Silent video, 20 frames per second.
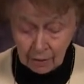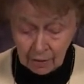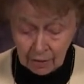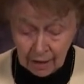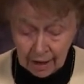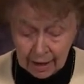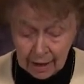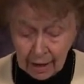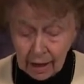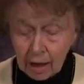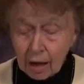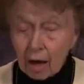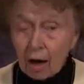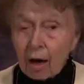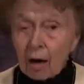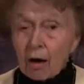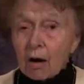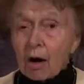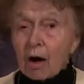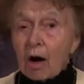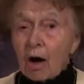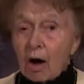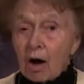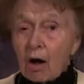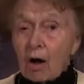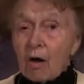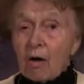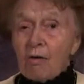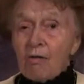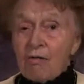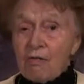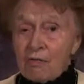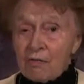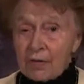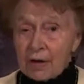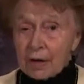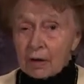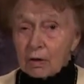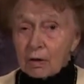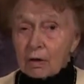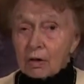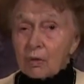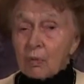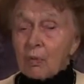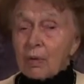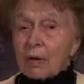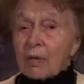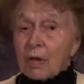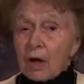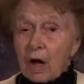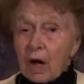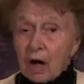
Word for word: they are all filled with